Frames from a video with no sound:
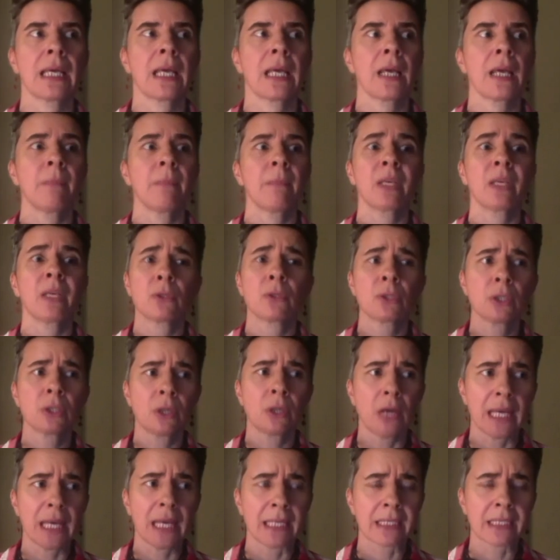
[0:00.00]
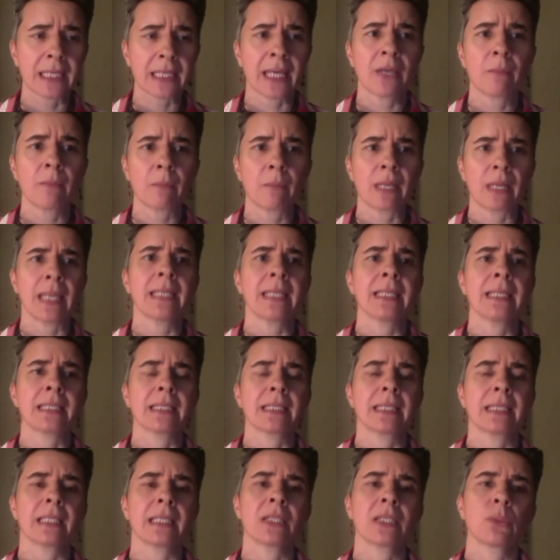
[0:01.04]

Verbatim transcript: because the entire planet is